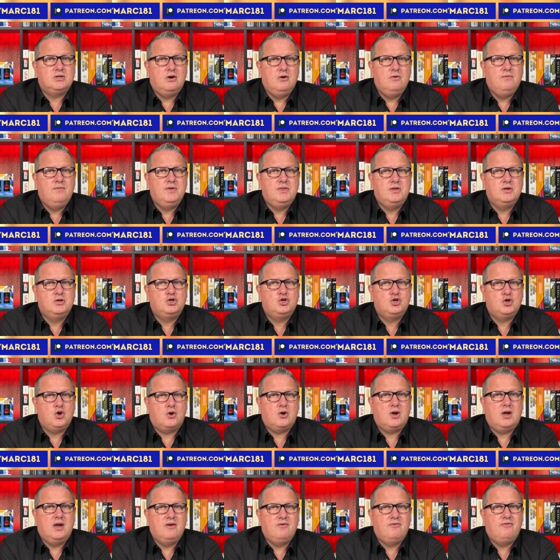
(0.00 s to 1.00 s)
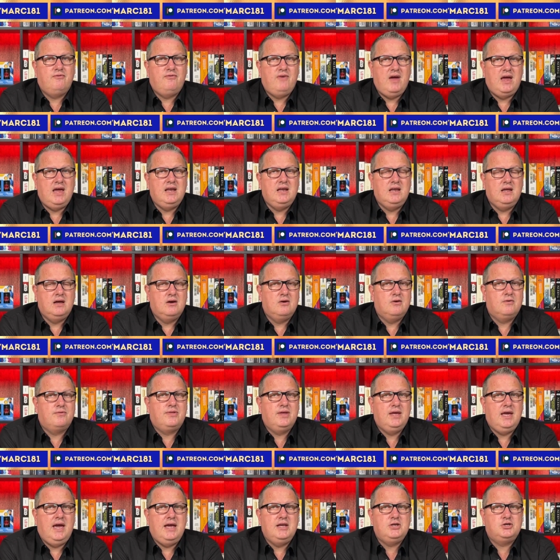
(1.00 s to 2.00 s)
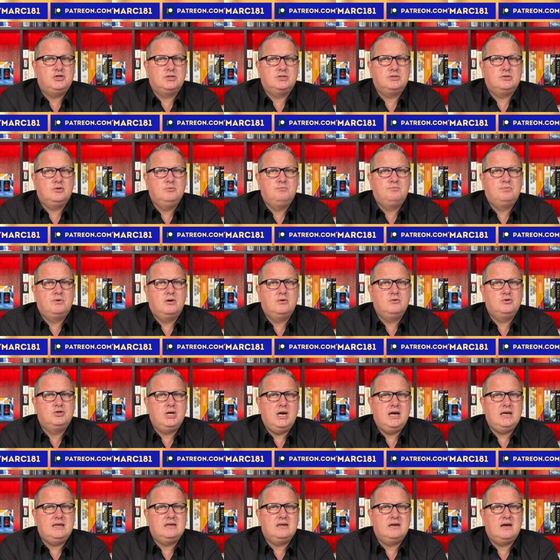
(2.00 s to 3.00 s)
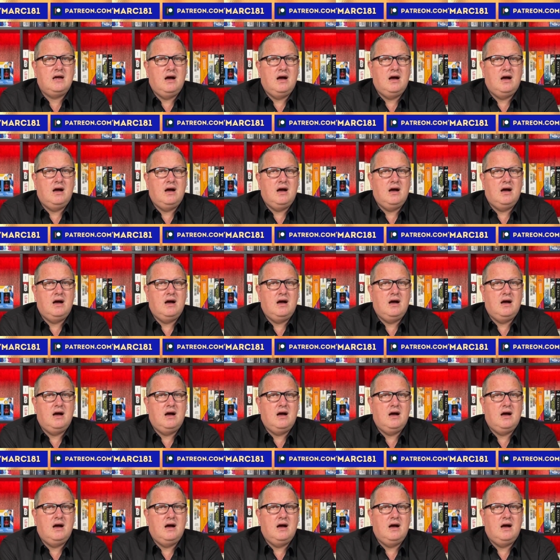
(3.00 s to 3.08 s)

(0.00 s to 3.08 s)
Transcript: over the shocking failure of the HS2 project